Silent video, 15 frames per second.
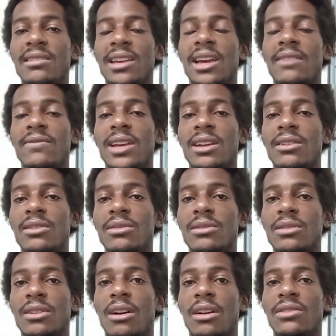have that are
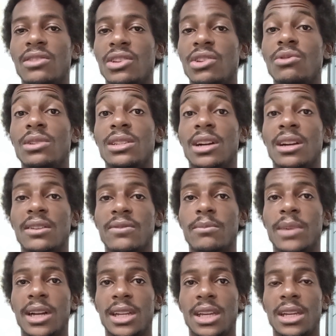costing you a ton of
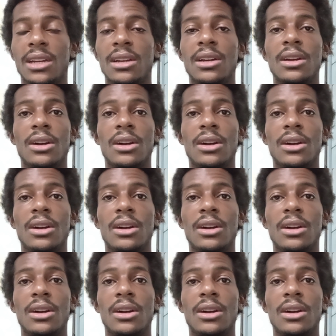money,